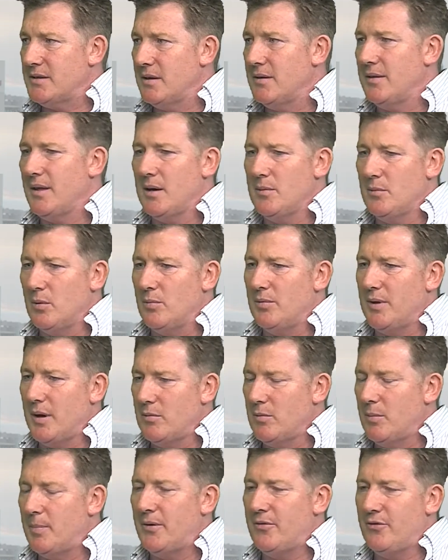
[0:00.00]
They
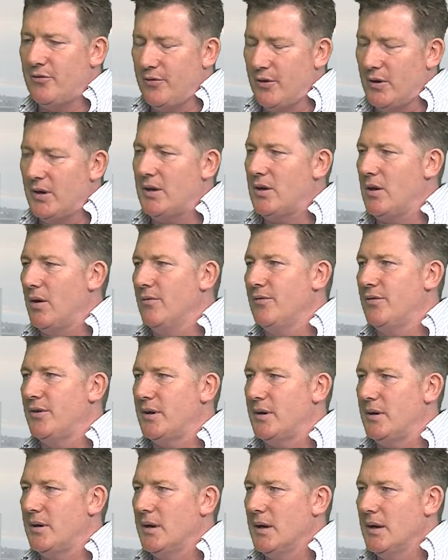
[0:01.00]
will be fully
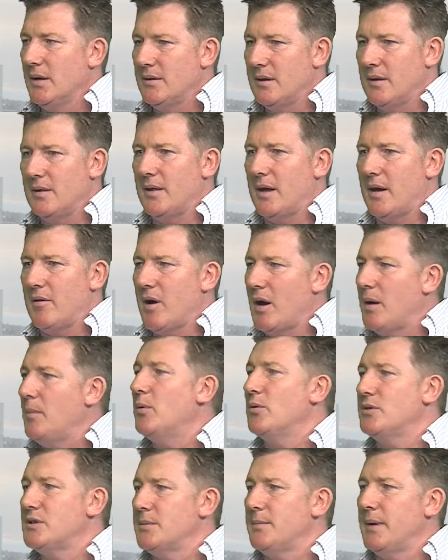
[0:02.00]
confident that they're
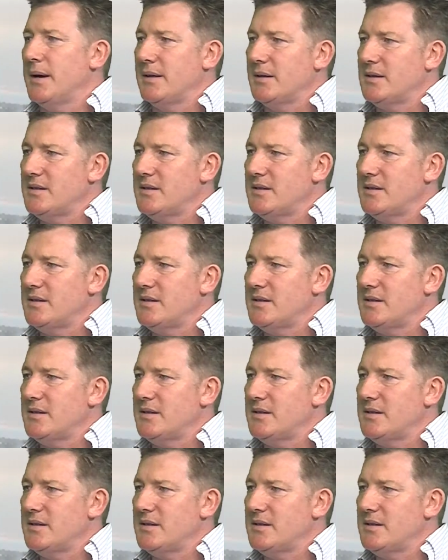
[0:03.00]
able to make the